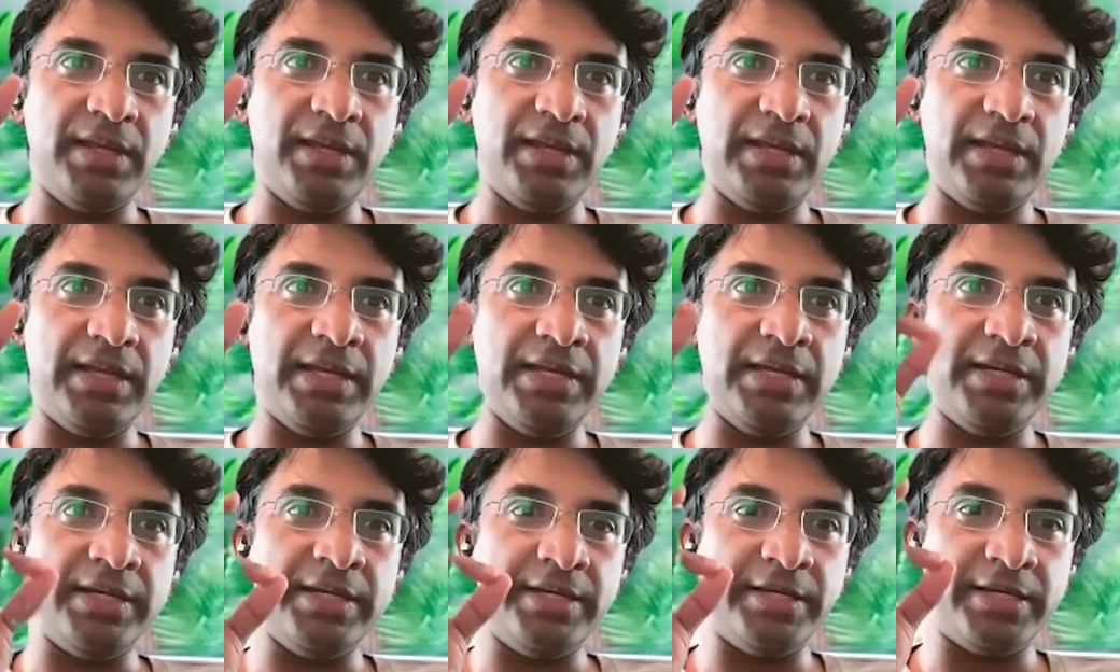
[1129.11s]

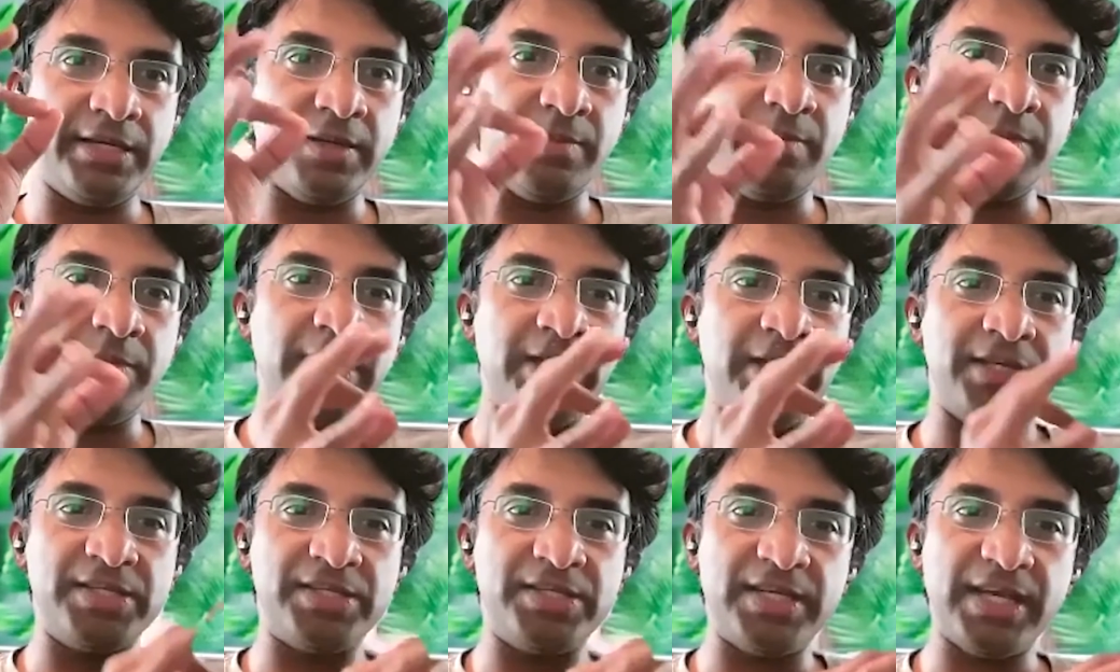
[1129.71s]

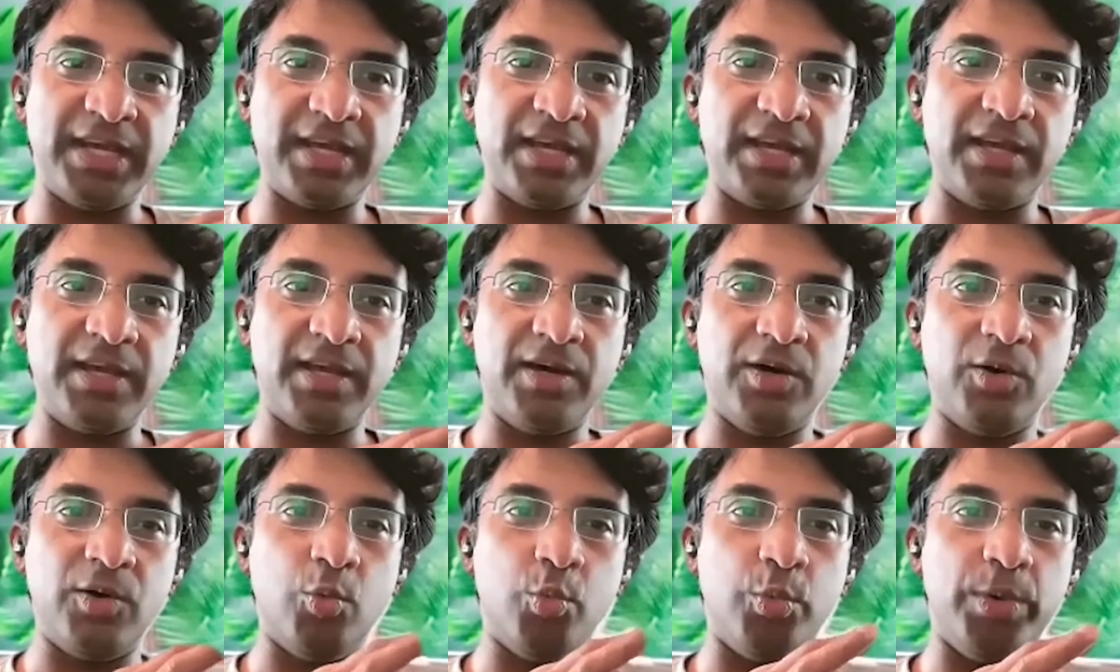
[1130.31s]
indeterministic
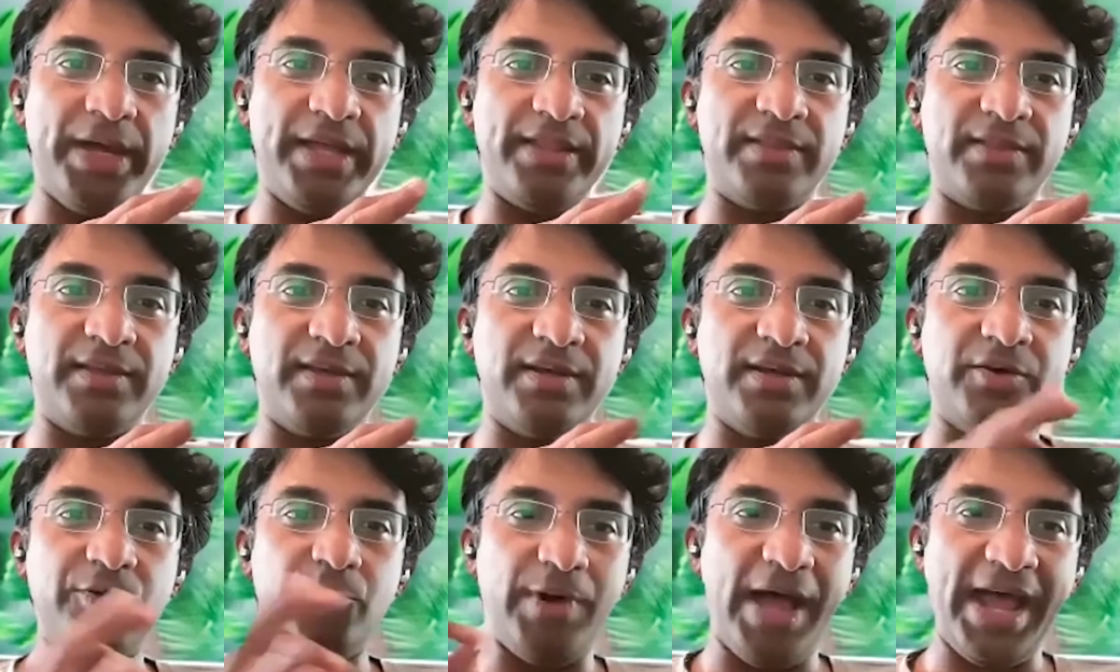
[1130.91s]
with
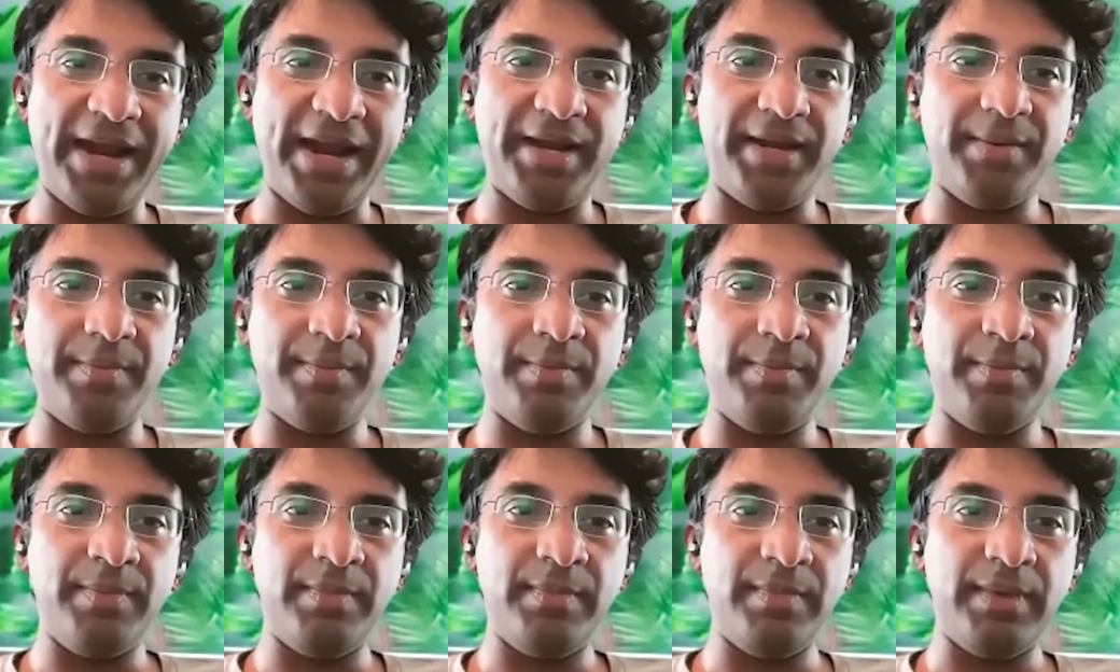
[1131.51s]

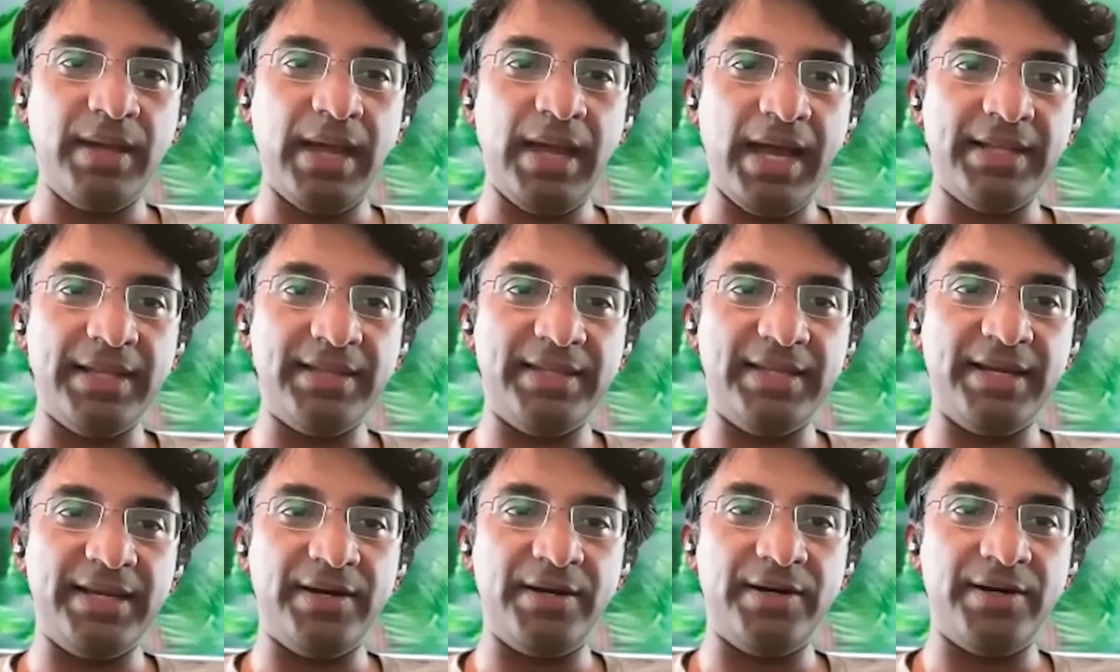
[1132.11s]
random, and
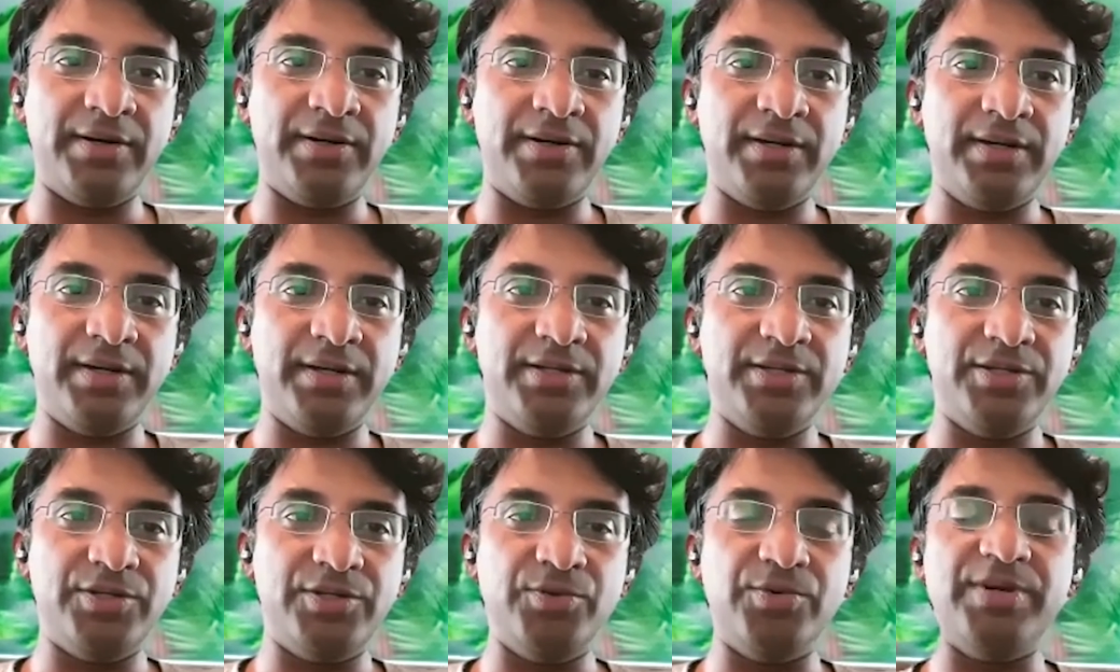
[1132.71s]
they're
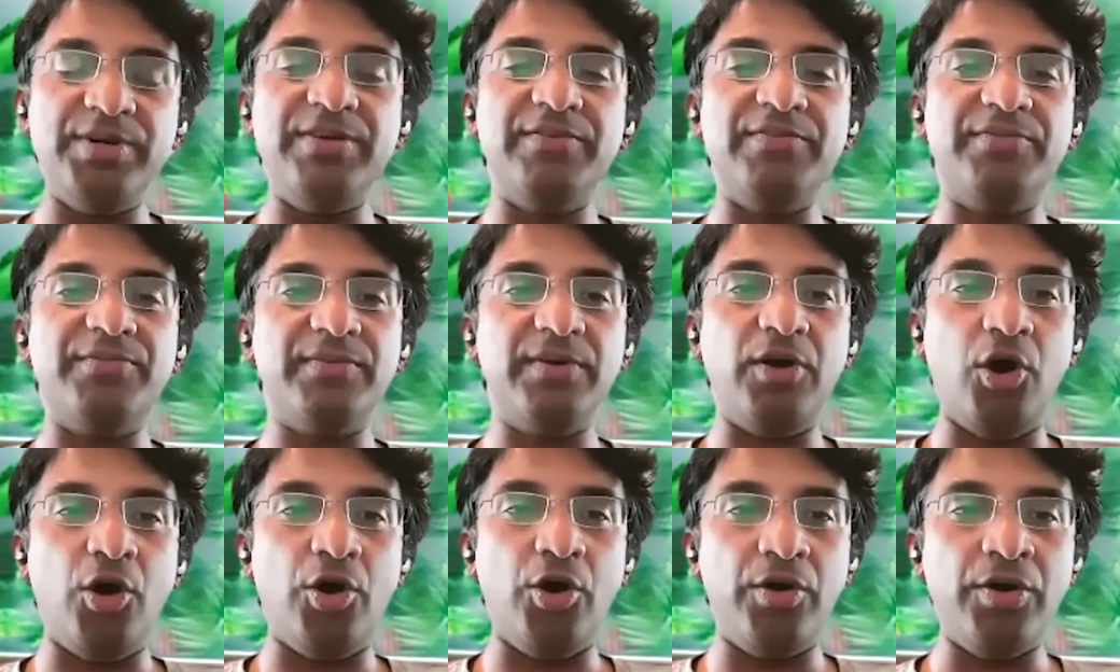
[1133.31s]
two
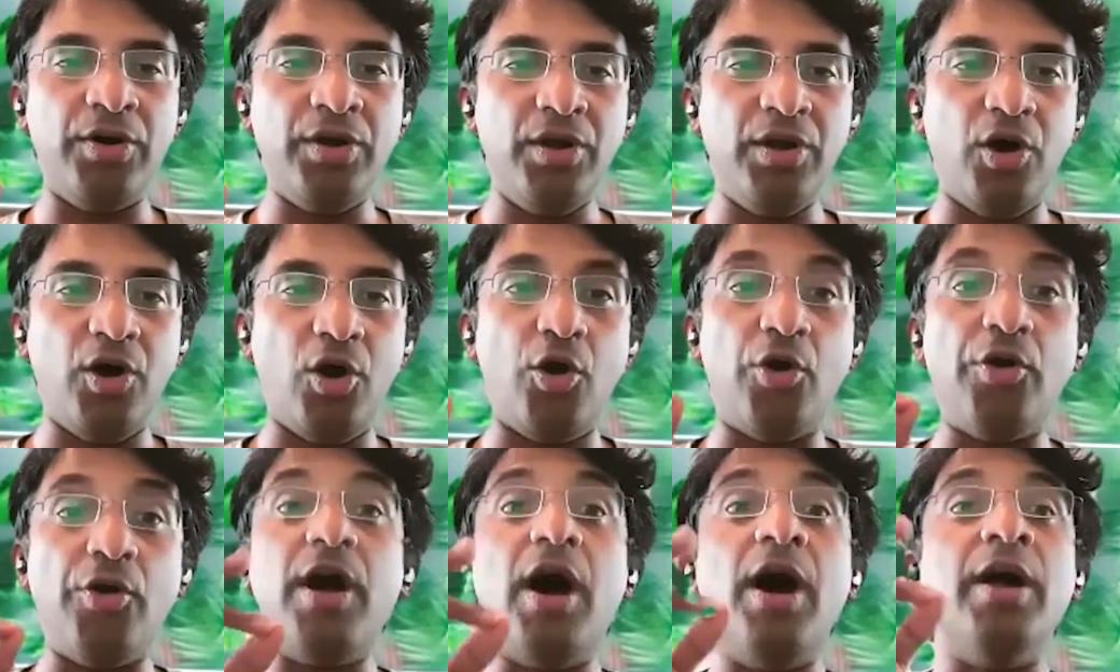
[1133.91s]
or
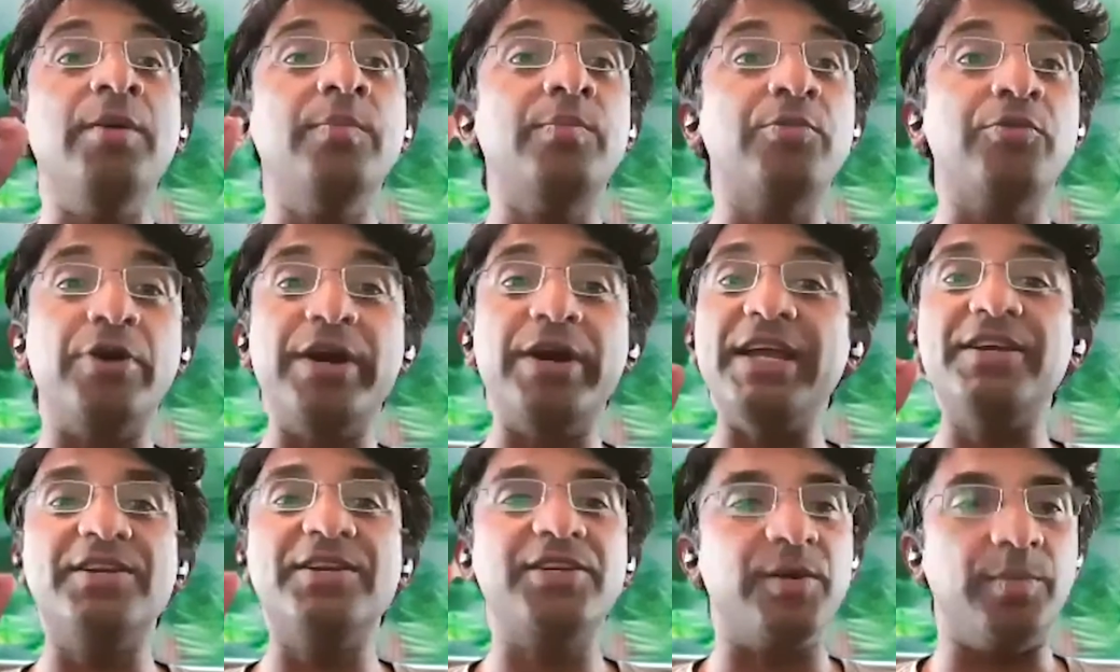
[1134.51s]

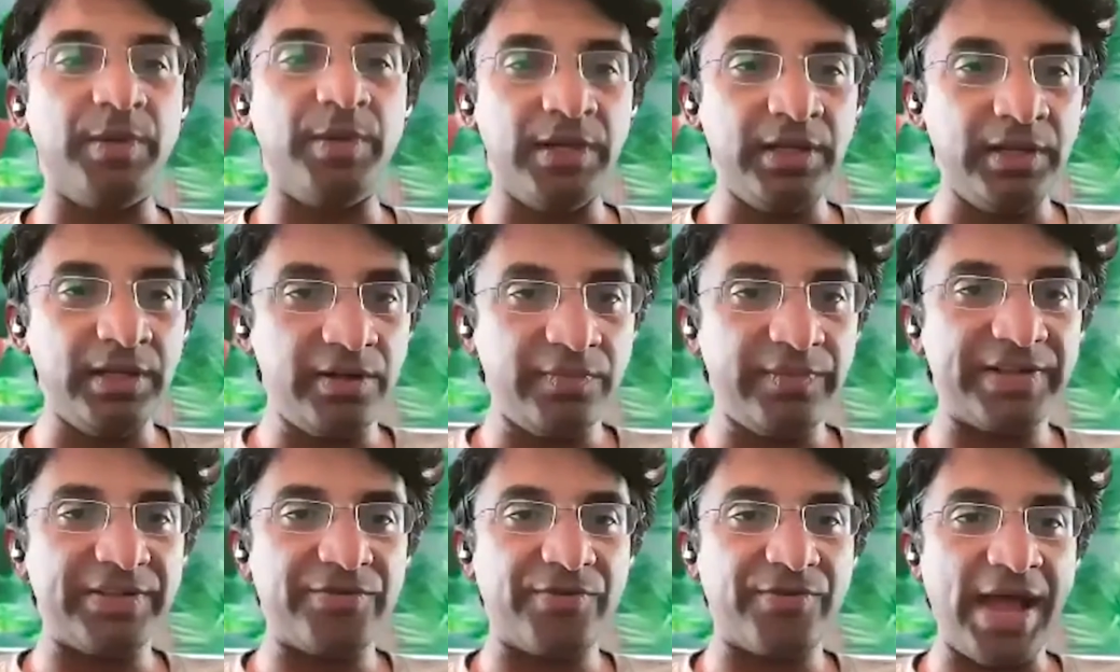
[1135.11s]
unpredictable
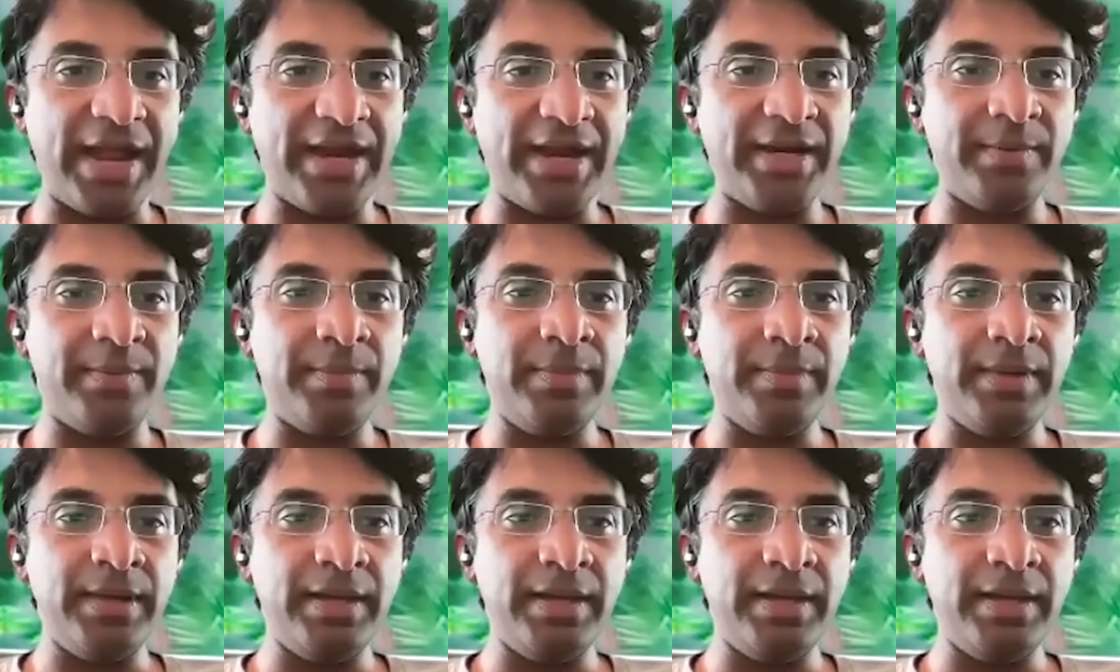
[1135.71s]
with random,